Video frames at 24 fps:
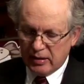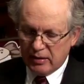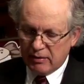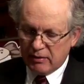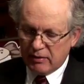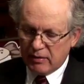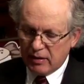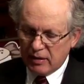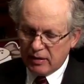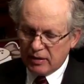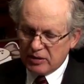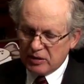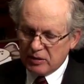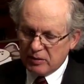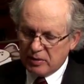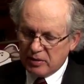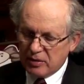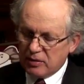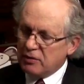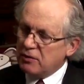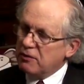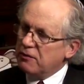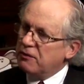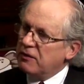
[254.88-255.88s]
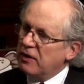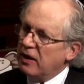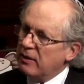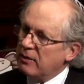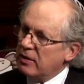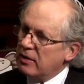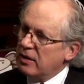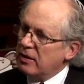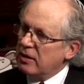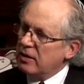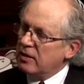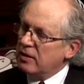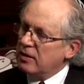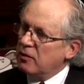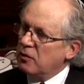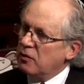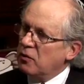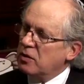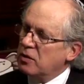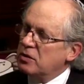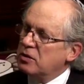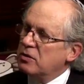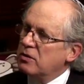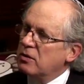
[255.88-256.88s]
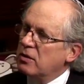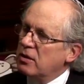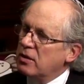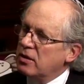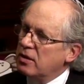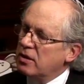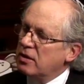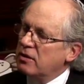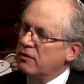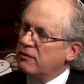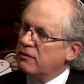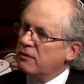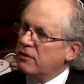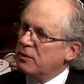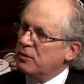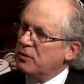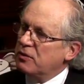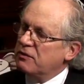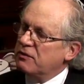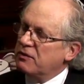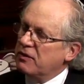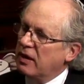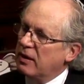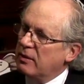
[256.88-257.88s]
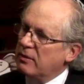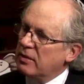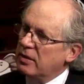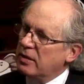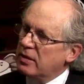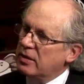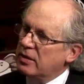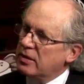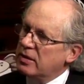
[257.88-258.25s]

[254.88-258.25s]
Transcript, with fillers: Tell us about your family and what you learned from your family.